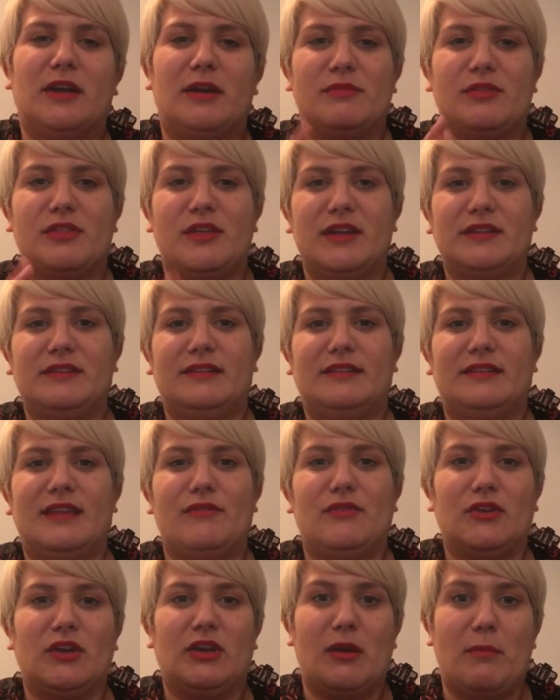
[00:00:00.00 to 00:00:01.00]
I'm
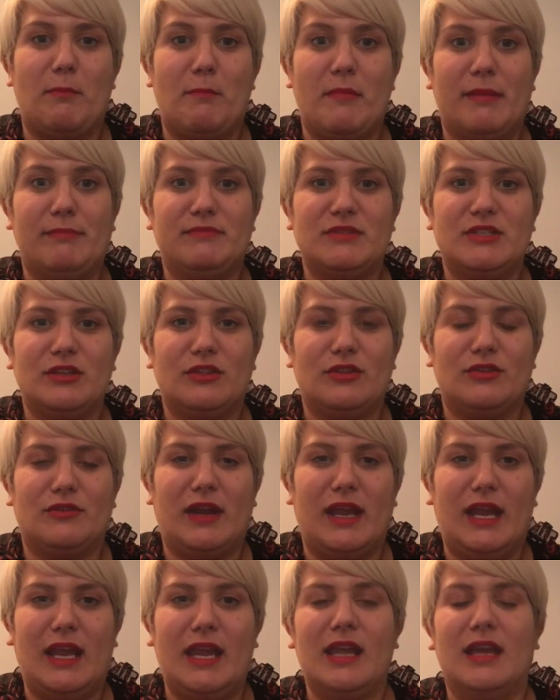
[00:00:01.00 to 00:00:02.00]
37 and I'm mum to
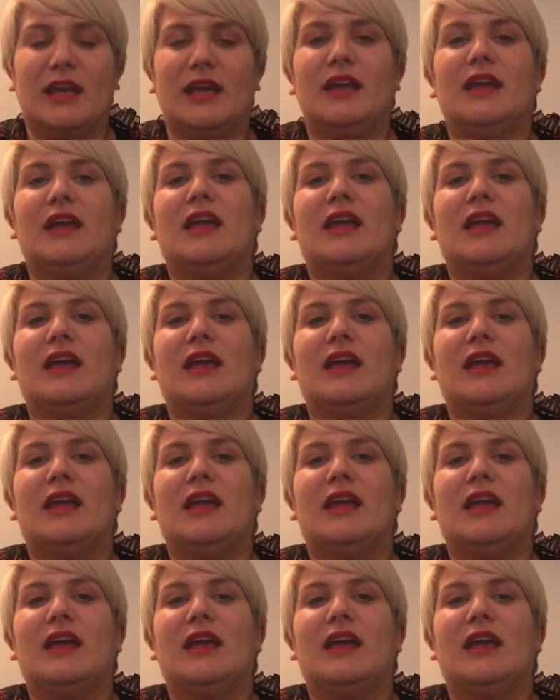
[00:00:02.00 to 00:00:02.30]
three.